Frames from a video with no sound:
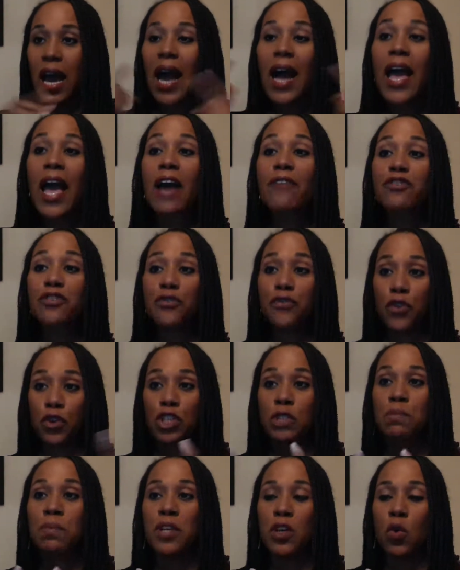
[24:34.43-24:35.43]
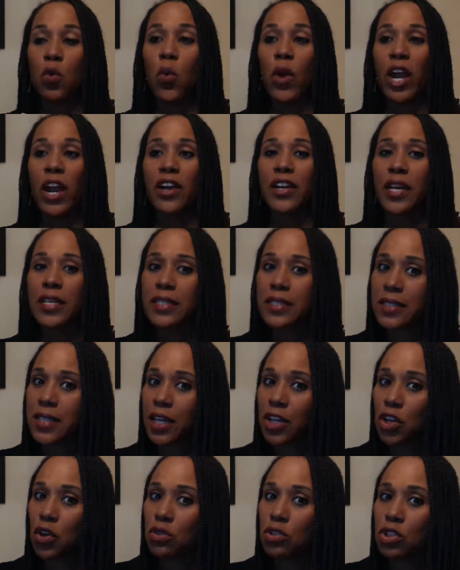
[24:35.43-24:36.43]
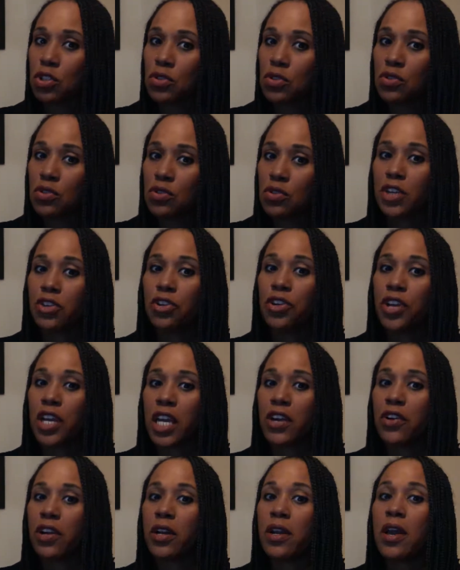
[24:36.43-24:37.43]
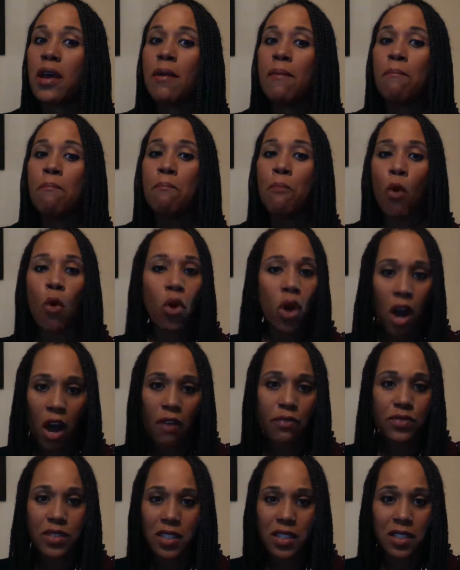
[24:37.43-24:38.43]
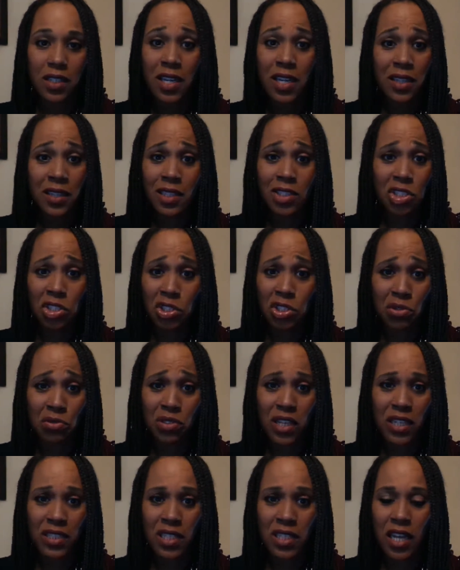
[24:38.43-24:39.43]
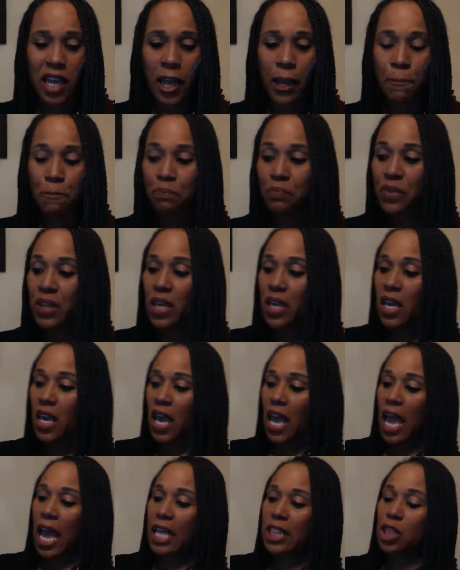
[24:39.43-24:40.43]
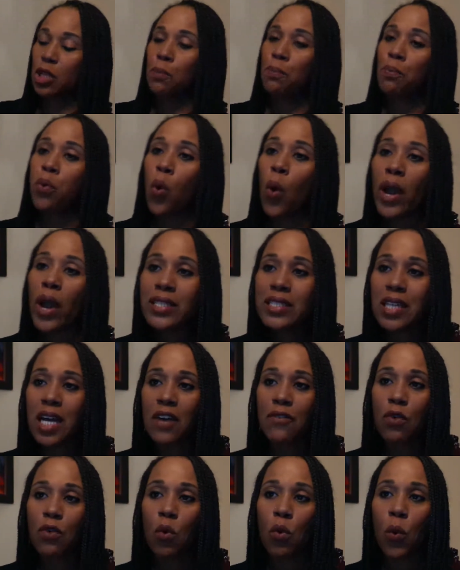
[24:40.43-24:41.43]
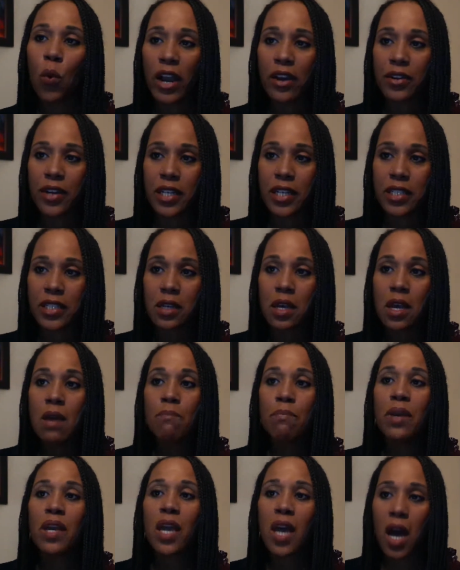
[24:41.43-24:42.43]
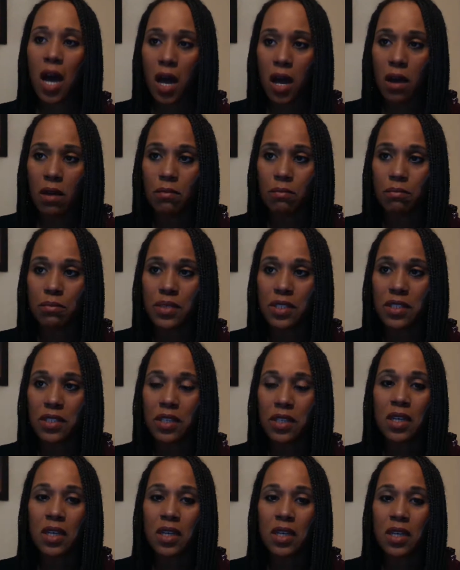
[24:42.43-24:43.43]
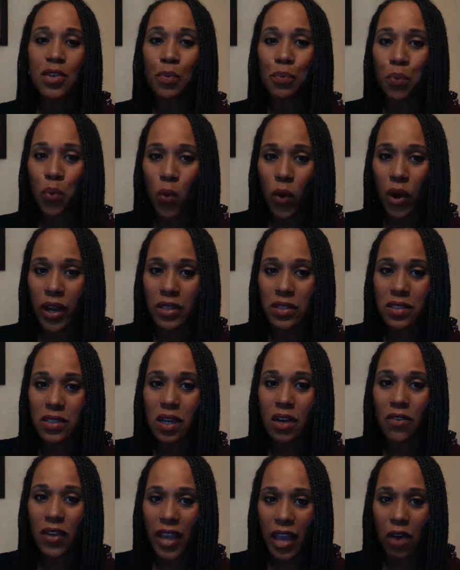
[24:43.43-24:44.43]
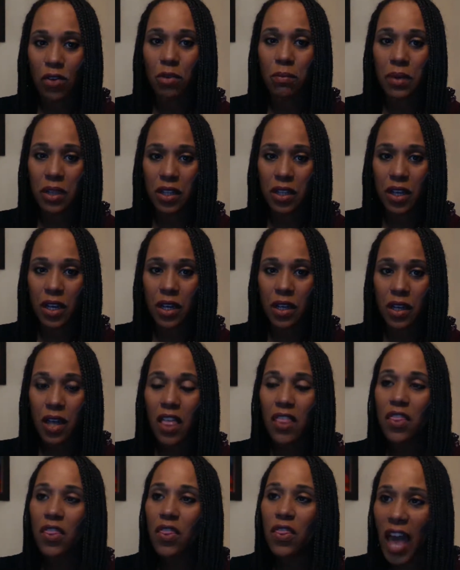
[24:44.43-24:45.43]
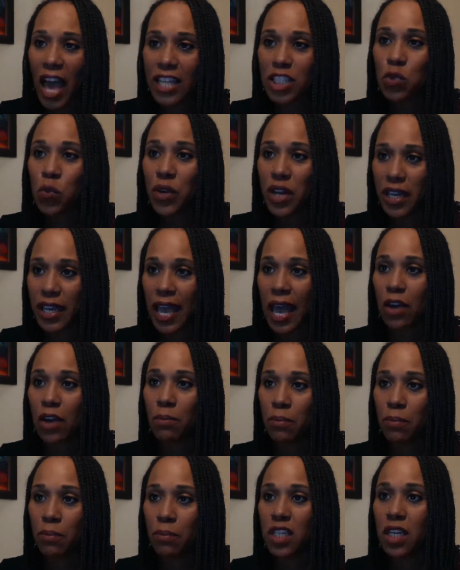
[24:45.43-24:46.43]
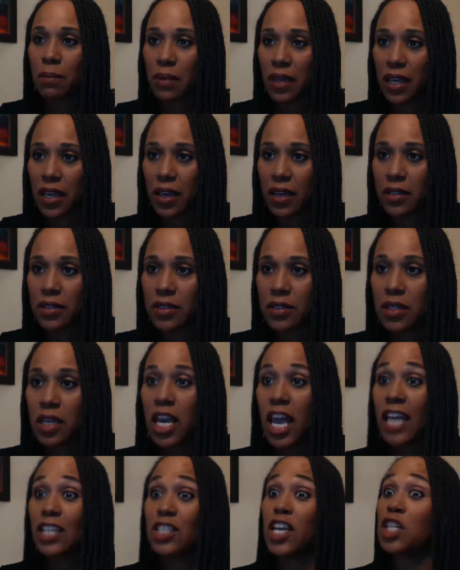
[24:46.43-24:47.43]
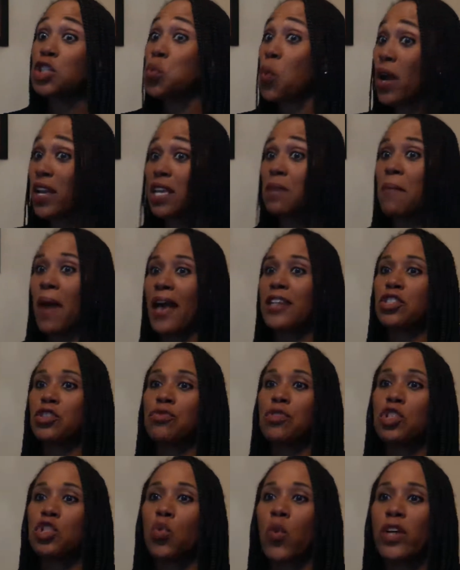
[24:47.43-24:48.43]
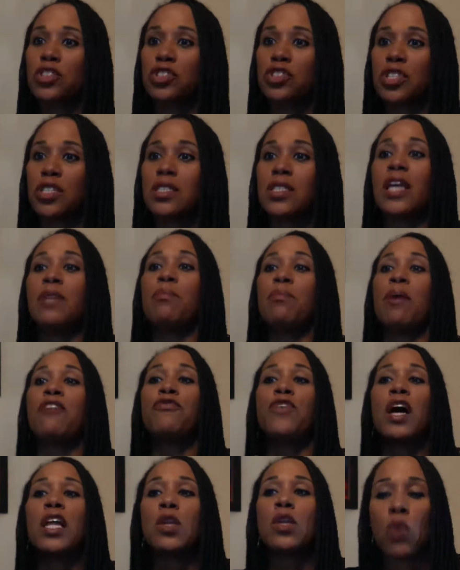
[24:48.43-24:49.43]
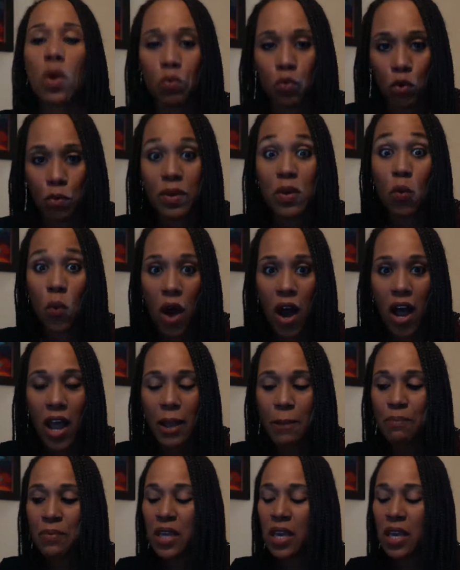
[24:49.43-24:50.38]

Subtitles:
I have to first be aware, and I said it on Tuesday, and you're going to hear it more often than just Tuesday and today. At the point of awareness becomes the point of accountability. That's when accountability begins. And that's why I keep asking these questions, and my follow-up will be why.